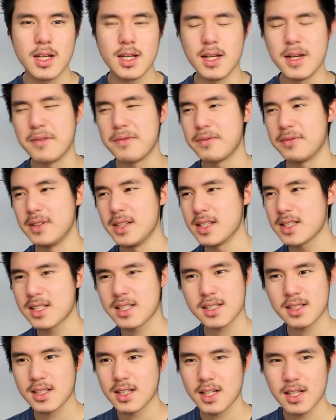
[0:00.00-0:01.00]
If
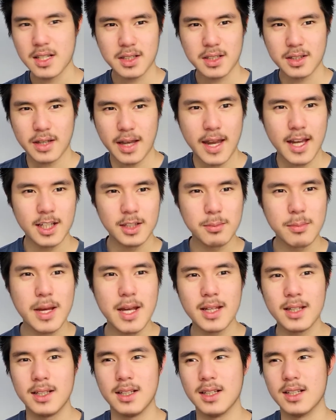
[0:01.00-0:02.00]
this anime
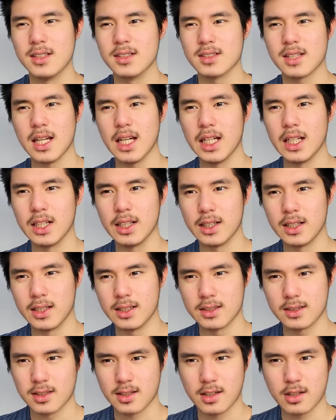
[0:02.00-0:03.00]
is
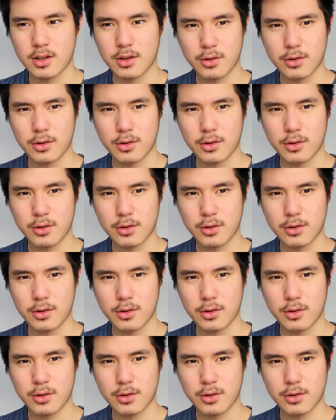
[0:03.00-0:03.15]
a